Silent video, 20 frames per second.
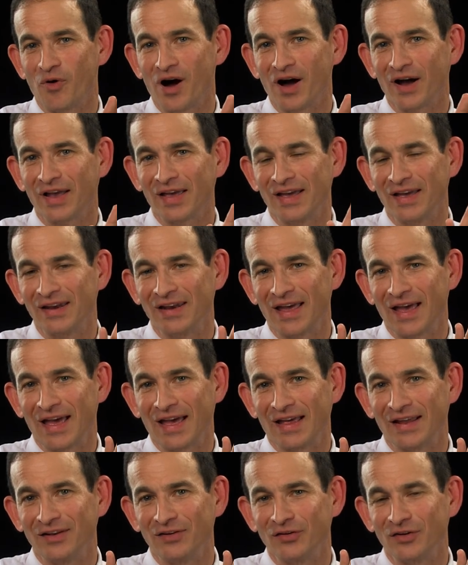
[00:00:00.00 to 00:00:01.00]
walk in
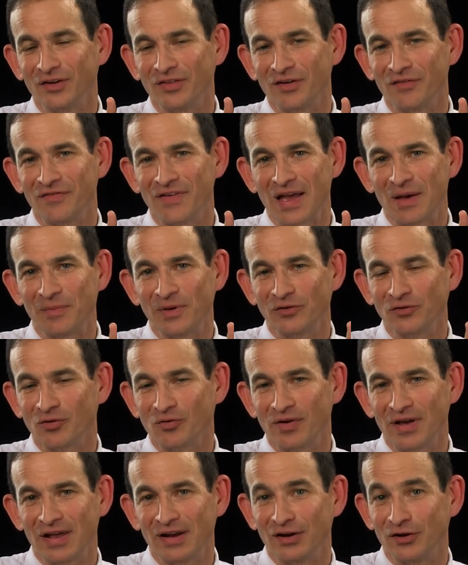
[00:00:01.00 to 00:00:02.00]
and the family has
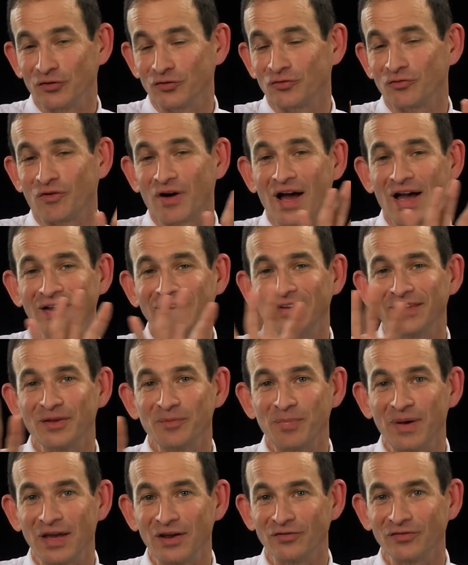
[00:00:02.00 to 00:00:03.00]
created a shrine to
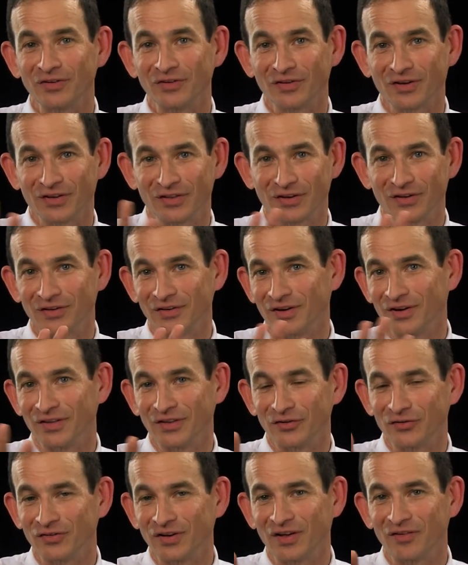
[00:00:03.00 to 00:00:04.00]
the patient on the, on
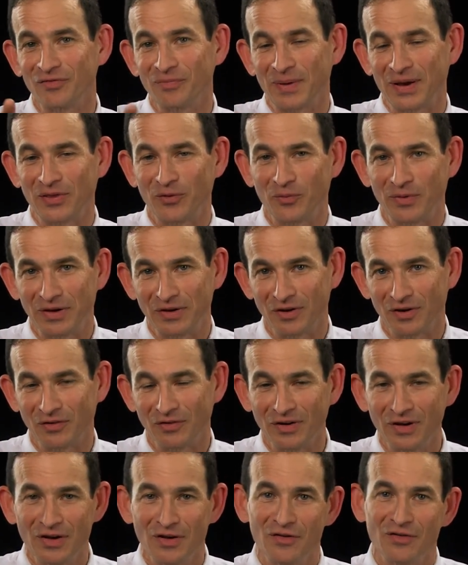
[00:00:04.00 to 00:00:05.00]
the shelf by the
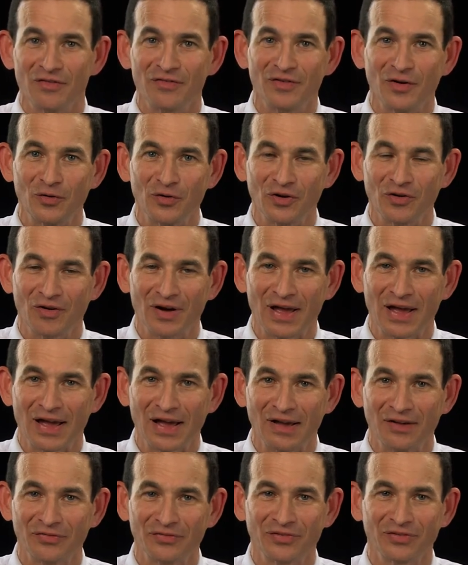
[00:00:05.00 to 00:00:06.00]
window.
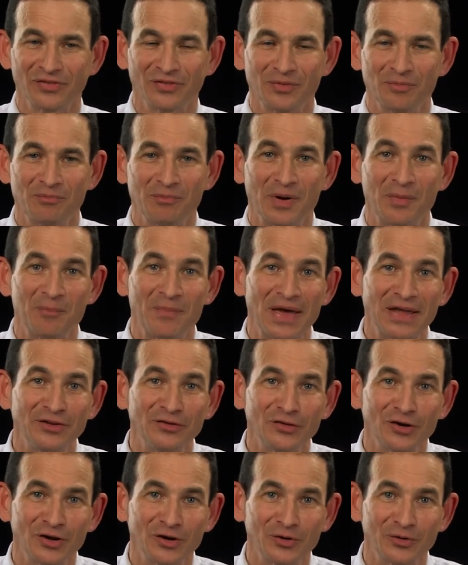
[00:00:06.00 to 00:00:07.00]
Photographs,
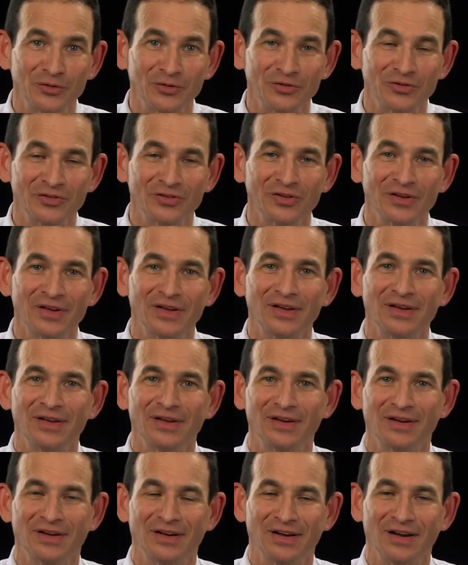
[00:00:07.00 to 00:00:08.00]
mementos
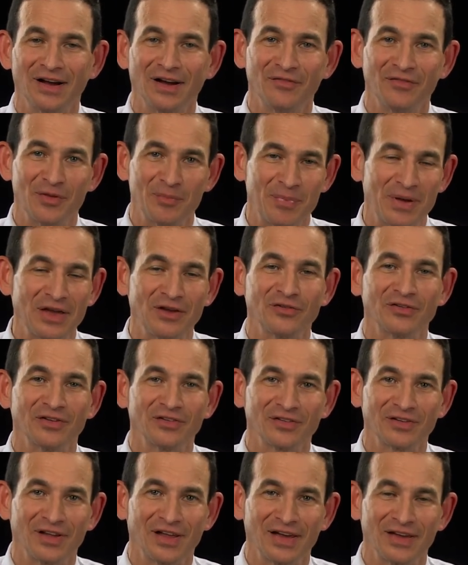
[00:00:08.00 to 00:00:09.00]
uh, of the
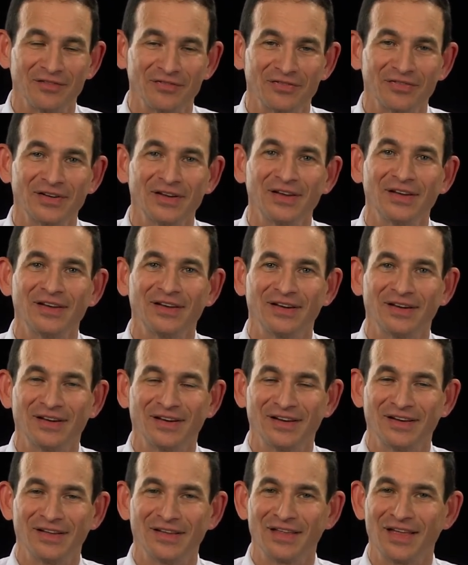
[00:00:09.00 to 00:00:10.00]
patient's life,
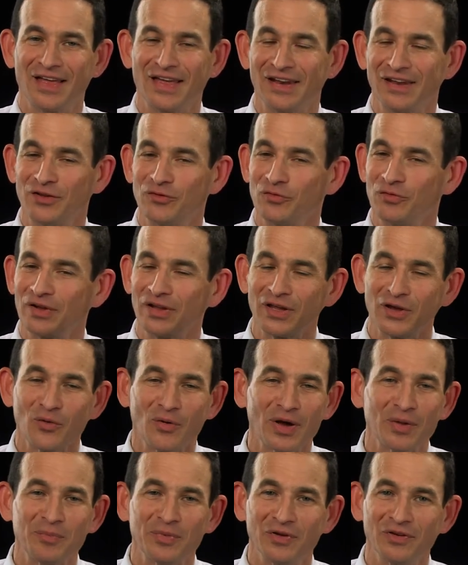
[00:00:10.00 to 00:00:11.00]
uh, and it's really
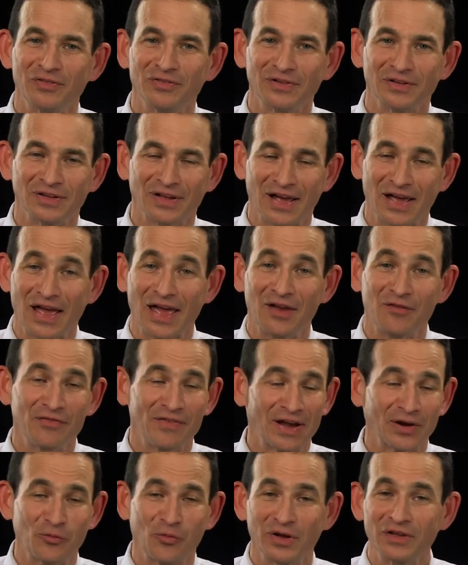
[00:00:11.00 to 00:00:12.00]
quite beautiful. I, in
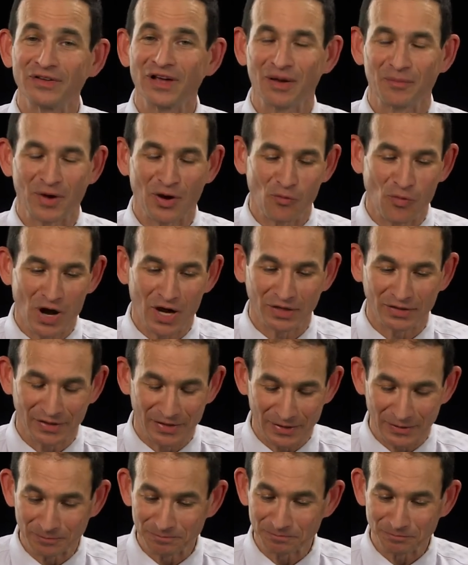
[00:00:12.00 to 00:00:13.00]
fact, one time I walked
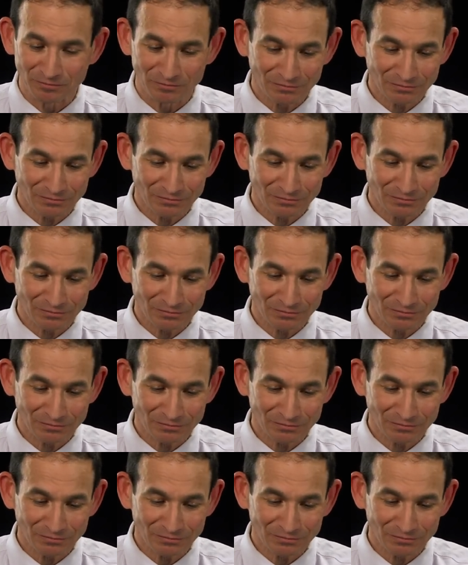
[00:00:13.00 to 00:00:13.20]
in